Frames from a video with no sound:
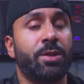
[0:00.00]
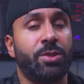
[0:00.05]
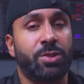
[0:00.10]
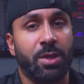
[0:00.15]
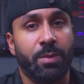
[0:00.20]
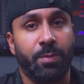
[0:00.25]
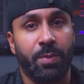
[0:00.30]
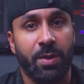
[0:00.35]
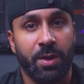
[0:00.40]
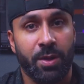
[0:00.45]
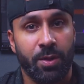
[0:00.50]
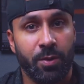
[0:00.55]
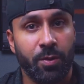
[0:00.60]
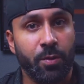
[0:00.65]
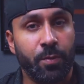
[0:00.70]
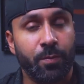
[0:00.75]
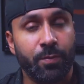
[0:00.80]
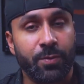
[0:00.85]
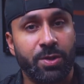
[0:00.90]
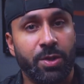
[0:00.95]

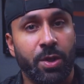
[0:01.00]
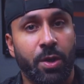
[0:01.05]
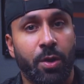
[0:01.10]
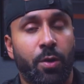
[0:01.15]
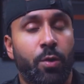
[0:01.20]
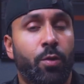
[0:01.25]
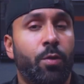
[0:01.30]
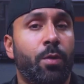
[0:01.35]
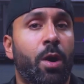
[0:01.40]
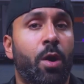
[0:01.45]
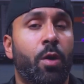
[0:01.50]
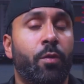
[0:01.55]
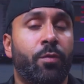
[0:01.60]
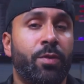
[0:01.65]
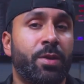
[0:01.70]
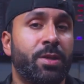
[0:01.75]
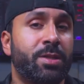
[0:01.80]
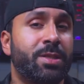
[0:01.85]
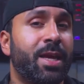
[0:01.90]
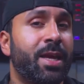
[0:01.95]
GPU. So
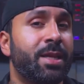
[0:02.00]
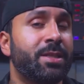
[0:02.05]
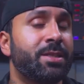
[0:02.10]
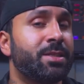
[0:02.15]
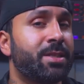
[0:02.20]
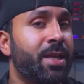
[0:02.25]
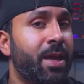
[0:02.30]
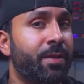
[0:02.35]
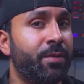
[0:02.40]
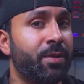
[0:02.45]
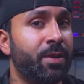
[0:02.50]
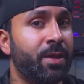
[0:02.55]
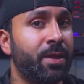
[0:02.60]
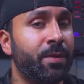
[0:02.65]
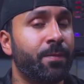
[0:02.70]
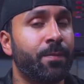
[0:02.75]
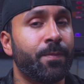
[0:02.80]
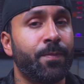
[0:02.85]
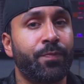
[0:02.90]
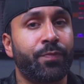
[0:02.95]
over the
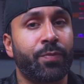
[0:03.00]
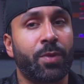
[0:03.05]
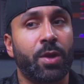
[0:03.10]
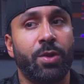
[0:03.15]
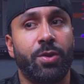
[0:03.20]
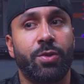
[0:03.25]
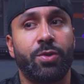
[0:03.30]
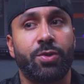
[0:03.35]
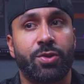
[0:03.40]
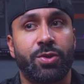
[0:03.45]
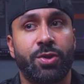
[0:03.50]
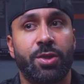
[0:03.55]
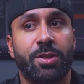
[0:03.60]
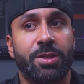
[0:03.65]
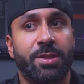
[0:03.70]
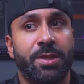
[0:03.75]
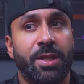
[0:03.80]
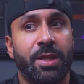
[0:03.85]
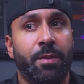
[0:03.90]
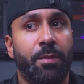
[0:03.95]
1070, you should
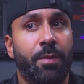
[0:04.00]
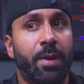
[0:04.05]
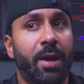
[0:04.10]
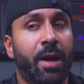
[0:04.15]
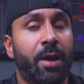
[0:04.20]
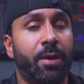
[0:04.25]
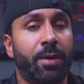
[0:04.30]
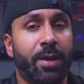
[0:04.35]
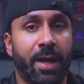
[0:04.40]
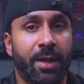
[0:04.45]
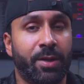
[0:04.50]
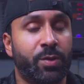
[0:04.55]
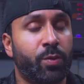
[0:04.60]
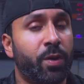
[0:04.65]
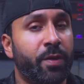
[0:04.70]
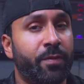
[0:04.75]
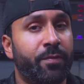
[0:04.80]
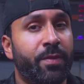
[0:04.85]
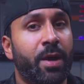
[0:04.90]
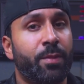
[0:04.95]
see about a
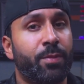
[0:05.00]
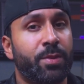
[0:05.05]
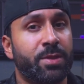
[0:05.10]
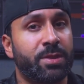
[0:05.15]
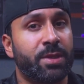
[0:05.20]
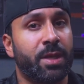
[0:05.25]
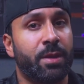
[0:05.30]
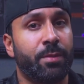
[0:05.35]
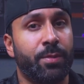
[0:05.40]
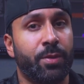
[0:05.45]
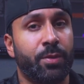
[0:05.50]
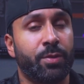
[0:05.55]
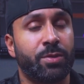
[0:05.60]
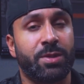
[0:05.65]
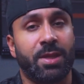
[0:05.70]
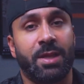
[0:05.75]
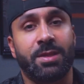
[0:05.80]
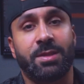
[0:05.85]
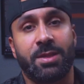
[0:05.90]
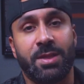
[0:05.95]
25%
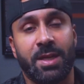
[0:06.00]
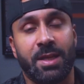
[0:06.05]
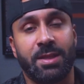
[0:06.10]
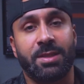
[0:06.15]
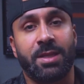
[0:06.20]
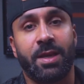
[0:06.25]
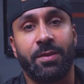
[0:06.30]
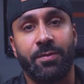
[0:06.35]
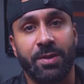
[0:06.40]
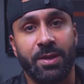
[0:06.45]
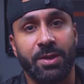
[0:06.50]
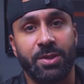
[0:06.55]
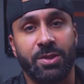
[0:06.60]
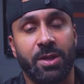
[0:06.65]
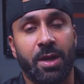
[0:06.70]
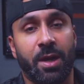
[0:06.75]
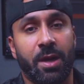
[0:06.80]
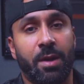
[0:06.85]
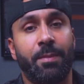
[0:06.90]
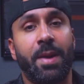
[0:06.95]
boost, and that's a
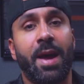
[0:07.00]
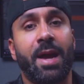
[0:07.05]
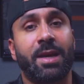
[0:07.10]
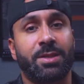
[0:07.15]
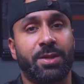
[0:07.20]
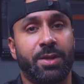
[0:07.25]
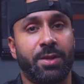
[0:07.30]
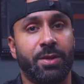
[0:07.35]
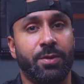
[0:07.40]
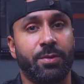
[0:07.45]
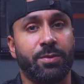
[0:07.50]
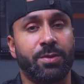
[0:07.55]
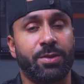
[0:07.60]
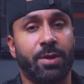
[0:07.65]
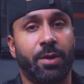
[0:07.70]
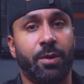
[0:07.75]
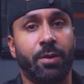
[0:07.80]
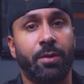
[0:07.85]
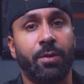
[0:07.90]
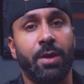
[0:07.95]
1070 Max-Q.
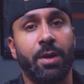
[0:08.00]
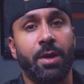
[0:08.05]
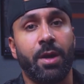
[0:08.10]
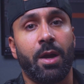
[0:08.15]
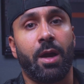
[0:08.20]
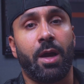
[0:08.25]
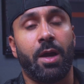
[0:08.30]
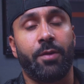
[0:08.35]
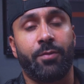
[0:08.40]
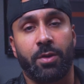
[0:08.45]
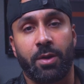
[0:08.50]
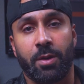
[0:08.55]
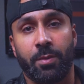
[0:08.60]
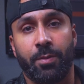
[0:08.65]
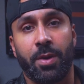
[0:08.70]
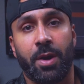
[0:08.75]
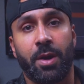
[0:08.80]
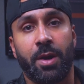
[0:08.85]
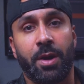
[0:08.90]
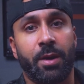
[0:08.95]
So if you're
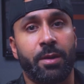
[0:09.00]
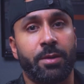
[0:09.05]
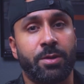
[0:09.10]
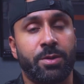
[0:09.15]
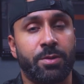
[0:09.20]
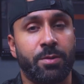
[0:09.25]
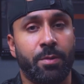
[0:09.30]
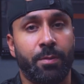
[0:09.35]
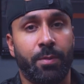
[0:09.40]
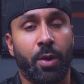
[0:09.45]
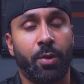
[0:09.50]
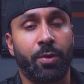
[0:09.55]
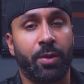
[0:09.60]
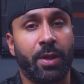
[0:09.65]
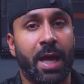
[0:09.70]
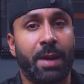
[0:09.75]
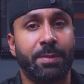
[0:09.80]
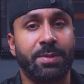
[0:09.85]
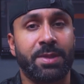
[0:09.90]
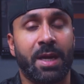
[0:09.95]
comparing both
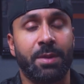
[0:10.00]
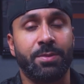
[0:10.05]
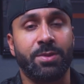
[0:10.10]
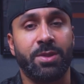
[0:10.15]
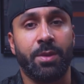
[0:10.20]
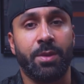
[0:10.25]
laptop